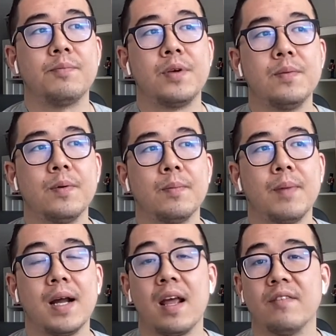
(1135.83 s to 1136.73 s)
people
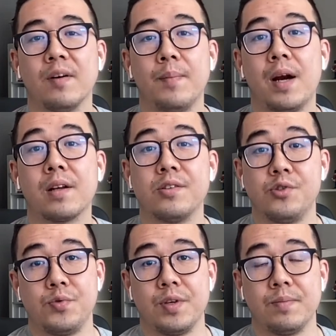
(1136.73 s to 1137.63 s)
might have American
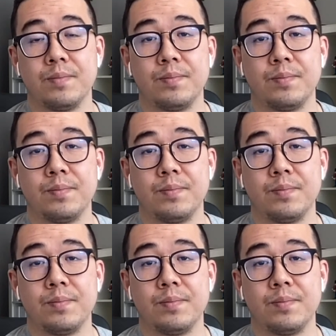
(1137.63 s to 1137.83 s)
dream,